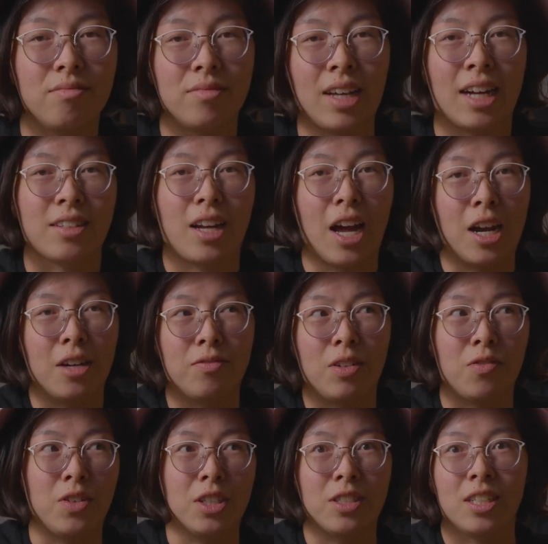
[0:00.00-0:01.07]
that kind of
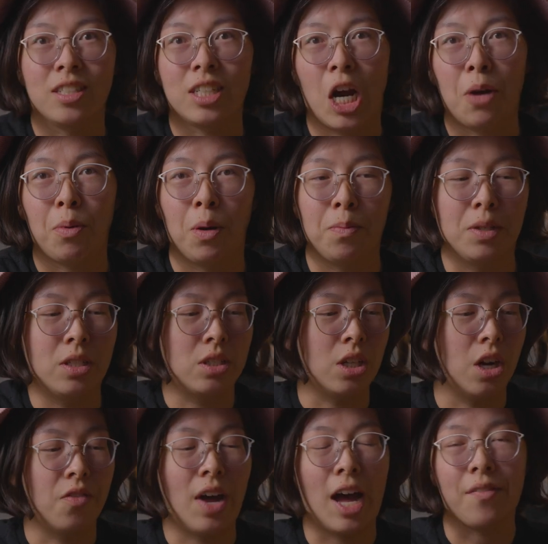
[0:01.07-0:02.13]
defeats the entire purpose
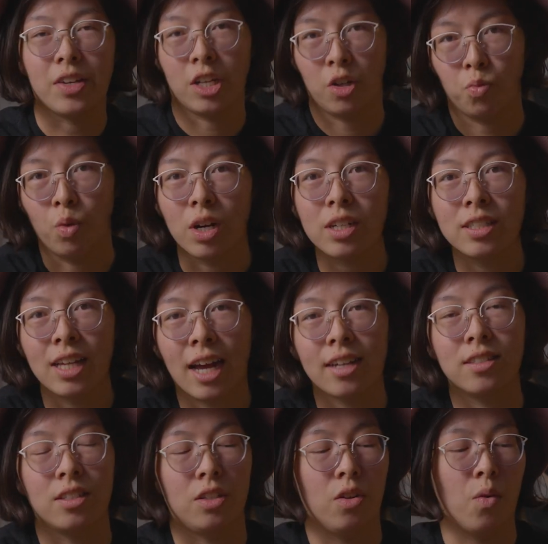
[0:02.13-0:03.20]
of having a rucksack
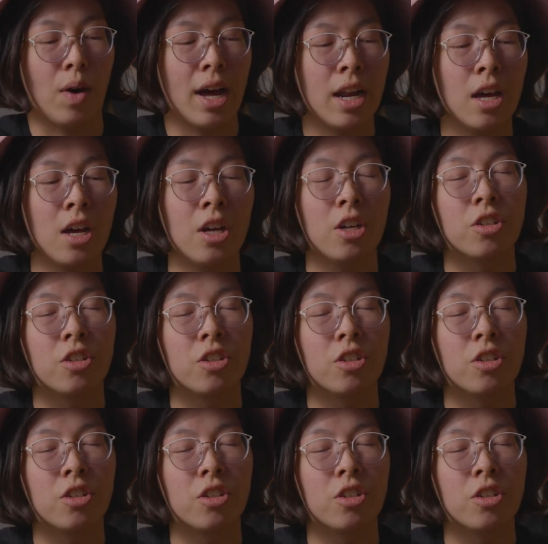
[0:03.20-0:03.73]
silhouette.